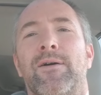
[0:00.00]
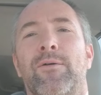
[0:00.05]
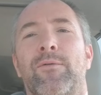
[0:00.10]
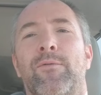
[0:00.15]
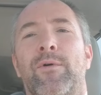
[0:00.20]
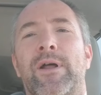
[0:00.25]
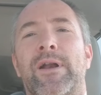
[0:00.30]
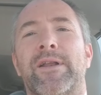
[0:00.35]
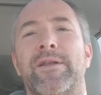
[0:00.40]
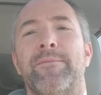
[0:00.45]

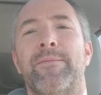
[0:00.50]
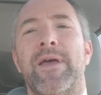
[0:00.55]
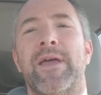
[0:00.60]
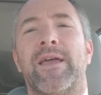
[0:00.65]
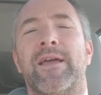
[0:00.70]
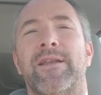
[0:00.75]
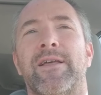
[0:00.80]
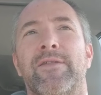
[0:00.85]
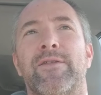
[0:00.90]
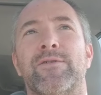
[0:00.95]
Wanted to
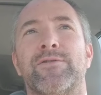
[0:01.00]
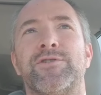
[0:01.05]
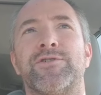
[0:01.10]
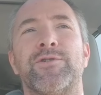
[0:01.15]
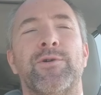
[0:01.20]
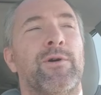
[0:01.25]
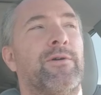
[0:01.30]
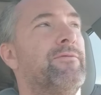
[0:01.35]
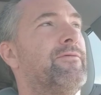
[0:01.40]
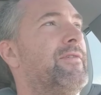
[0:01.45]
make another
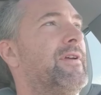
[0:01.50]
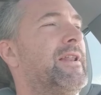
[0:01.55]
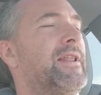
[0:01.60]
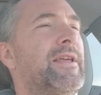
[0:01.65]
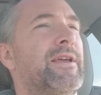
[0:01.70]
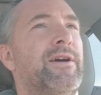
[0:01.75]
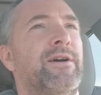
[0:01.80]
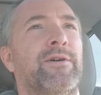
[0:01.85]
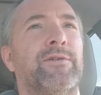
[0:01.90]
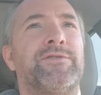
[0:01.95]
short
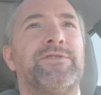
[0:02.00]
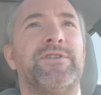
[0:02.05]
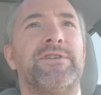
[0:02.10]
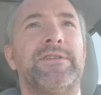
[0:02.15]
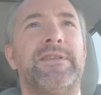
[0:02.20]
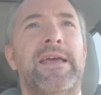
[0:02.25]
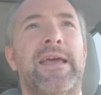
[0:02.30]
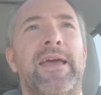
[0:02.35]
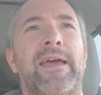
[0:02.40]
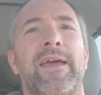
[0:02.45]
video
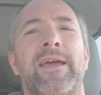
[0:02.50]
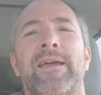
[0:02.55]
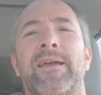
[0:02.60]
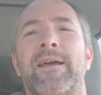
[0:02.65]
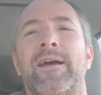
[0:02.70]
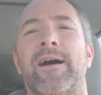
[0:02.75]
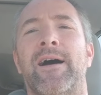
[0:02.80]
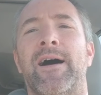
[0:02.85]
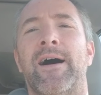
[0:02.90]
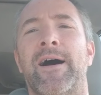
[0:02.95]

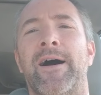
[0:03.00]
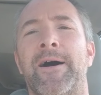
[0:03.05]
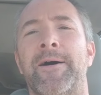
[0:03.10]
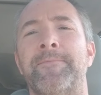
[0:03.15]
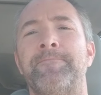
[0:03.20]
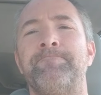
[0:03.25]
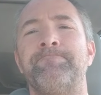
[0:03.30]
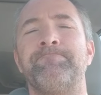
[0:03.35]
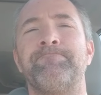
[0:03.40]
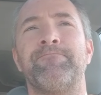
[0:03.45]
today.
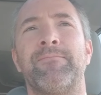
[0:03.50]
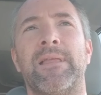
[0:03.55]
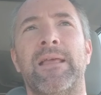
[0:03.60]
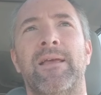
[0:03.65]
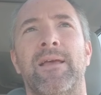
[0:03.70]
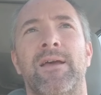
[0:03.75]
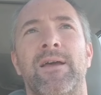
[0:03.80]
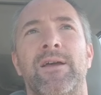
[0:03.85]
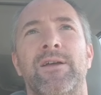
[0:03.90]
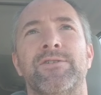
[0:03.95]
Uh,
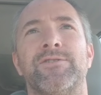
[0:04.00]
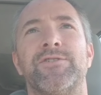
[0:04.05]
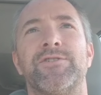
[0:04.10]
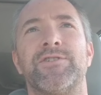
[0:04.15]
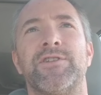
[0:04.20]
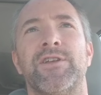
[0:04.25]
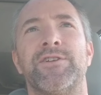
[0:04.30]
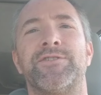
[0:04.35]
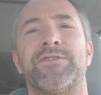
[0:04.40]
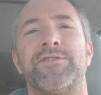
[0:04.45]

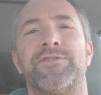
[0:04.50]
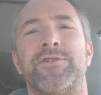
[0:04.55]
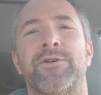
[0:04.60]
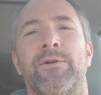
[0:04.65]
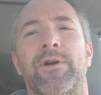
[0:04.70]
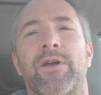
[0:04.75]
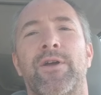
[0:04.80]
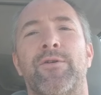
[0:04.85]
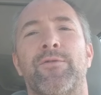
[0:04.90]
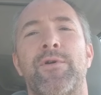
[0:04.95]
just listened
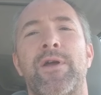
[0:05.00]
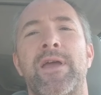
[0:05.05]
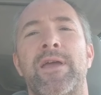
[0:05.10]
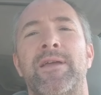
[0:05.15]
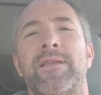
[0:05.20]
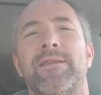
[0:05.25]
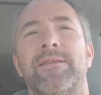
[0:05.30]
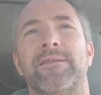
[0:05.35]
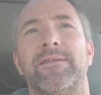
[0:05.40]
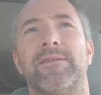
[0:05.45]
to a
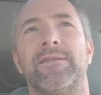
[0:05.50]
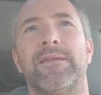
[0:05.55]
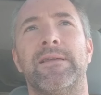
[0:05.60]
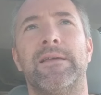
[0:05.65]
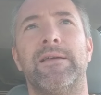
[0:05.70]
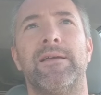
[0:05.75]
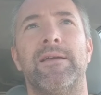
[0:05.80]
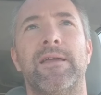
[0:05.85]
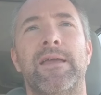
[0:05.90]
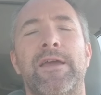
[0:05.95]
great
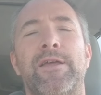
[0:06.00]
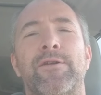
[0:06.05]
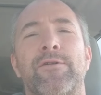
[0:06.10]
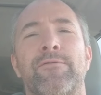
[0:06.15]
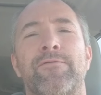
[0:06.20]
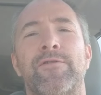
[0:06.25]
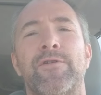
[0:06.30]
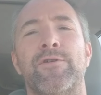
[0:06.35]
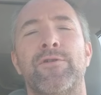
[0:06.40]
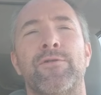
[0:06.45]

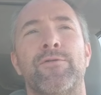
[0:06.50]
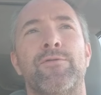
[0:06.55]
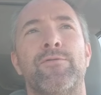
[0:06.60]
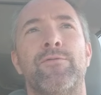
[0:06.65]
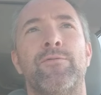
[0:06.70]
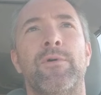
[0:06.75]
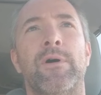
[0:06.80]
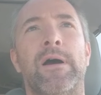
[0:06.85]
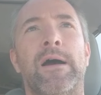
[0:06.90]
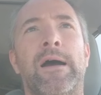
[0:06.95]
interview
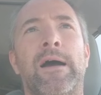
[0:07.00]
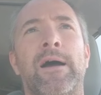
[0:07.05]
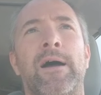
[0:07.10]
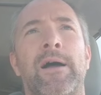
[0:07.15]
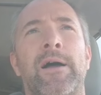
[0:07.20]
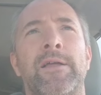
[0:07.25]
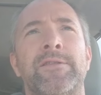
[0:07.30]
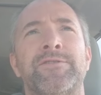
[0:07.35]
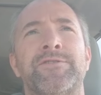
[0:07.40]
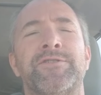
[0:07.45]
uh,
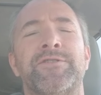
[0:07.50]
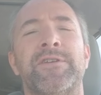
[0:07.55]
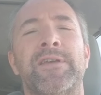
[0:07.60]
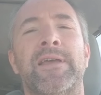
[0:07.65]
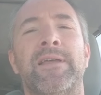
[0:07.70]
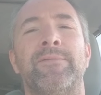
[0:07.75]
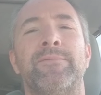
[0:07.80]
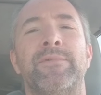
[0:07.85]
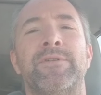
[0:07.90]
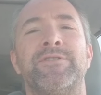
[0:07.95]
on
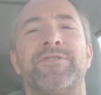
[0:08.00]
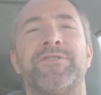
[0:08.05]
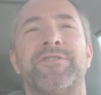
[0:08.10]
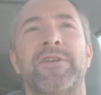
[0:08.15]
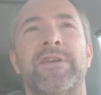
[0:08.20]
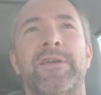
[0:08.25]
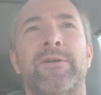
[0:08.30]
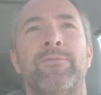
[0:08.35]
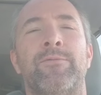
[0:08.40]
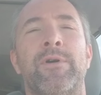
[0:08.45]

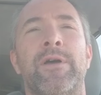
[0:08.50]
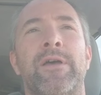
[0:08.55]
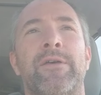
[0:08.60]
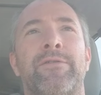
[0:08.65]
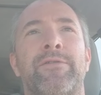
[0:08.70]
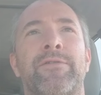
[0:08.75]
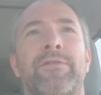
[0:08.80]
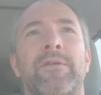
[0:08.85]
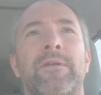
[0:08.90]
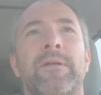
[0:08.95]
CNBC
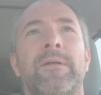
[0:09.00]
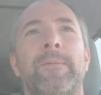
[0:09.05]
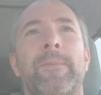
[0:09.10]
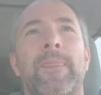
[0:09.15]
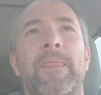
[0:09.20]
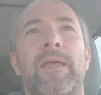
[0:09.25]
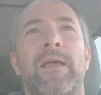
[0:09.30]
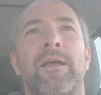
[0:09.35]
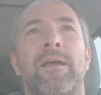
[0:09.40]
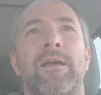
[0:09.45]
with
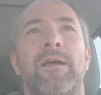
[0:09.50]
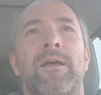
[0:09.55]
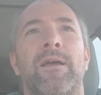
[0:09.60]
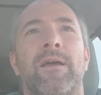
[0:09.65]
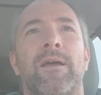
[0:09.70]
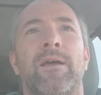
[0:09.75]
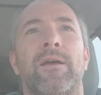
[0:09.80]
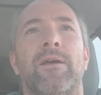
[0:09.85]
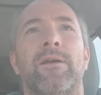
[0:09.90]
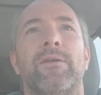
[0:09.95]

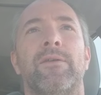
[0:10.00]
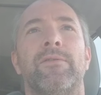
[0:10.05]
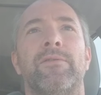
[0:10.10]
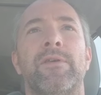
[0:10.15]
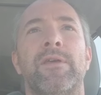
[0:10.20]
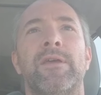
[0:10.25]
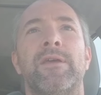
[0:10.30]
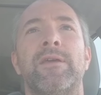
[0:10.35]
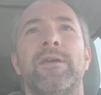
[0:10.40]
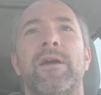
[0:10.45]

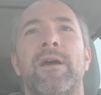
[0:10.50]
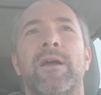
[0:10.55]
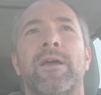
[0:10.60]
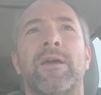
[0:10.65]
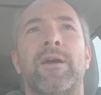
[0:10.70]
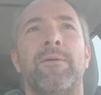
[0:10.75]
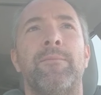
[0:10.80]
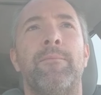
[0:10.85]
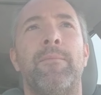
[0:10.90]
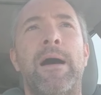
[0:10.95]
the uh,
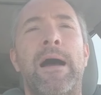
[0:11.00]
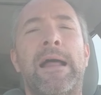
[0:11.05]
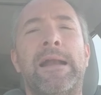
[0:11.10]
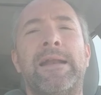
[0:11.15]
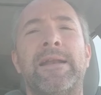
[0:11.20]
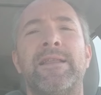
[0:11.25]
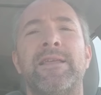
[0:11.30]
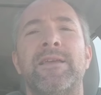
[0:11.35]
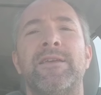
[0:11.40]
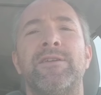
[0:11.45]

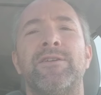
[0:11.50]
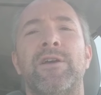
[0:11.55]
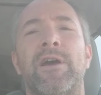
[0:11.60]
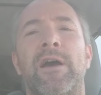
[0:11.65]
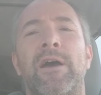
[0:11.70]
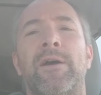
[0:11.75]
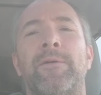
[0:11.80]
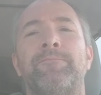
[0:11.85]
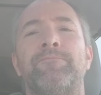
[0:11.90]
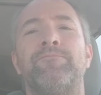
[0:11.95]
commodity
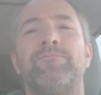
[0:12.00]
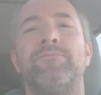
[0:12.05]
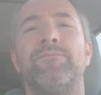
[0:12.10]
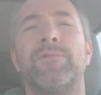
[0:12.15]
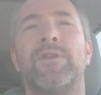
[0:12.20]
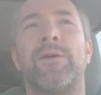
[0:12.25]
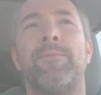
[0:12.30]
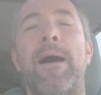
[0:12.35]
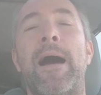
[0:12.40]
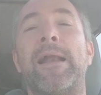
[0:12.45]
uh,
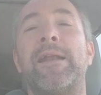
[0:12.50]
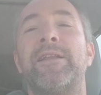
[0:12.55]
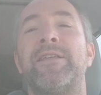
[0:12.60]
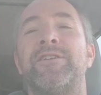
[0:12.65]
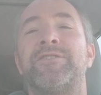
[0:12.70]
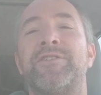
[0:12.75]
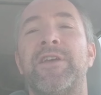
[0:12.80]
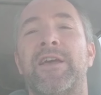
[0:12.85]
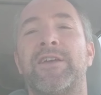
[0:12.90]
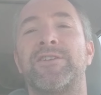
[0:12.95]

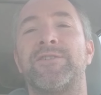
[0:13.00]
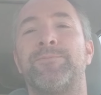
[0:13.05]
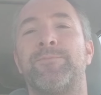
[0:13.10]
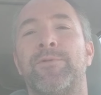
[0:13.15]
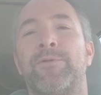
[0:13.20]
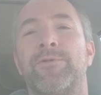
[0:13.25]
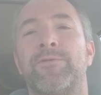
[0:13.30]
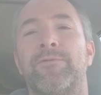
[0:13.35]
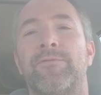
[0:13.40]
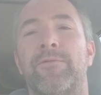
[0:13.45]
commodities
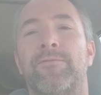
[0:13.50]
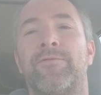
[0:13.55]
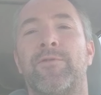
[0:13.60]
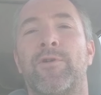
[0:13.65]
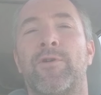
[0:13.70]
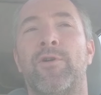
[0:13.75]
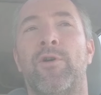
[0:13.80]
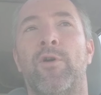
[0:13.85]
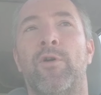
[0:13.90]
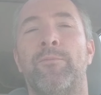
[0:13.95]
expert
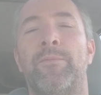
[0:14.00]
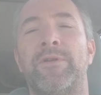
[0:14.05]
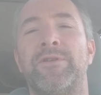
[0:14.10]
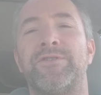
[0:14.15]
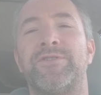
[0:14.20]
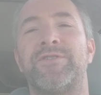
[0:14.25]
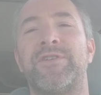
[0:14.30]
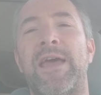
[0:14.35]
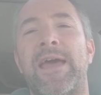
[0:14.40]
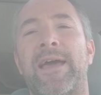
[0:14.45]
for
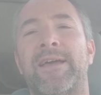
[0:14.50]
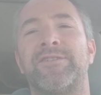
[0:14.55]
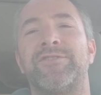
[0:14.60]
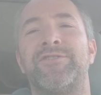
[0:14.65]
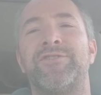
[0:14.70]
Goldman Sachs,